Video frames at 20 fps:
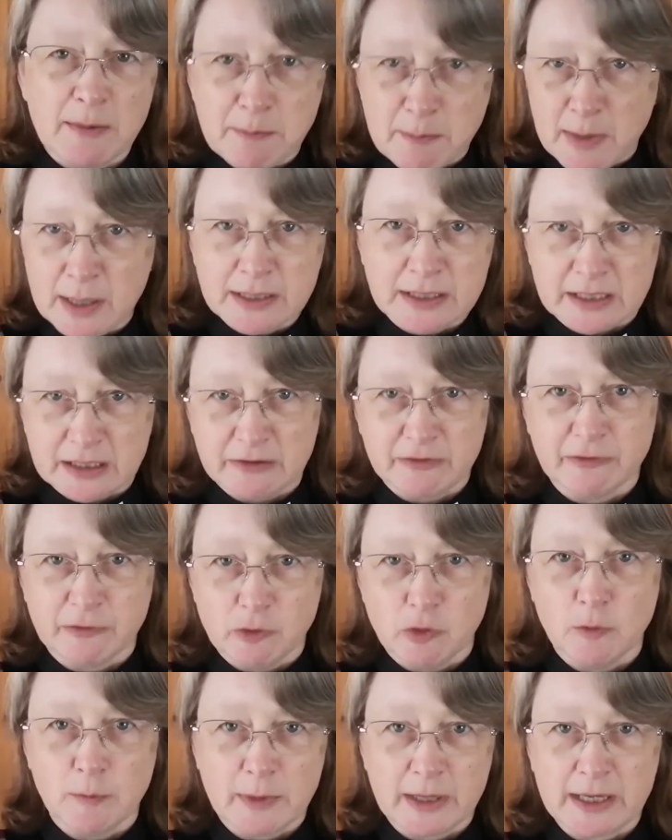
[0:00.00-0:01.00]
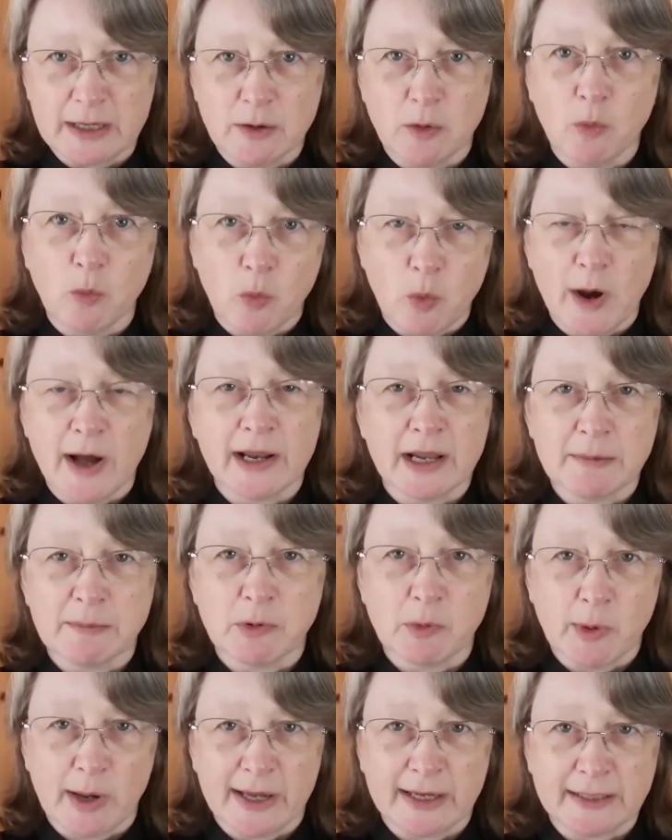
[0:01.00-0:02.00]
money for me while
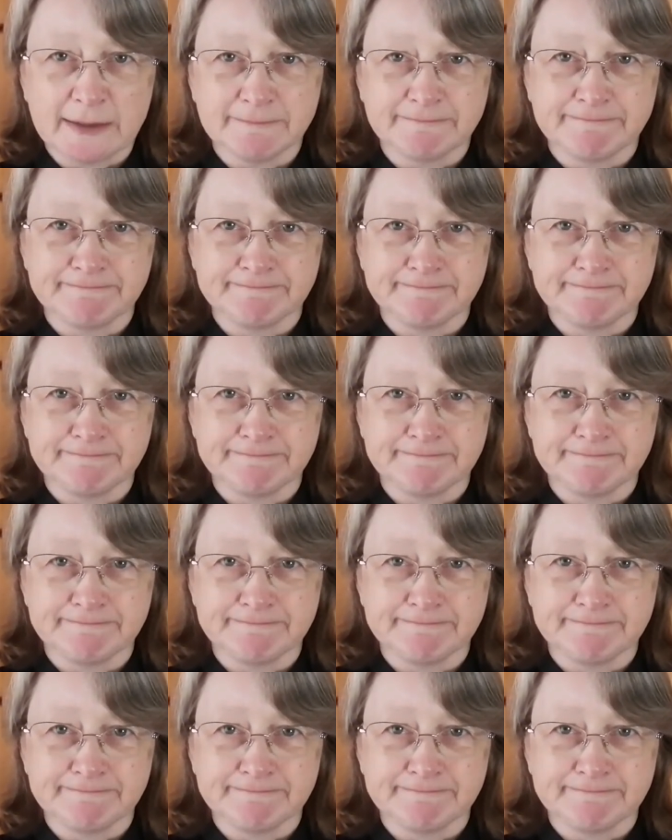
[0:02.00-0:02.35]
I'm away.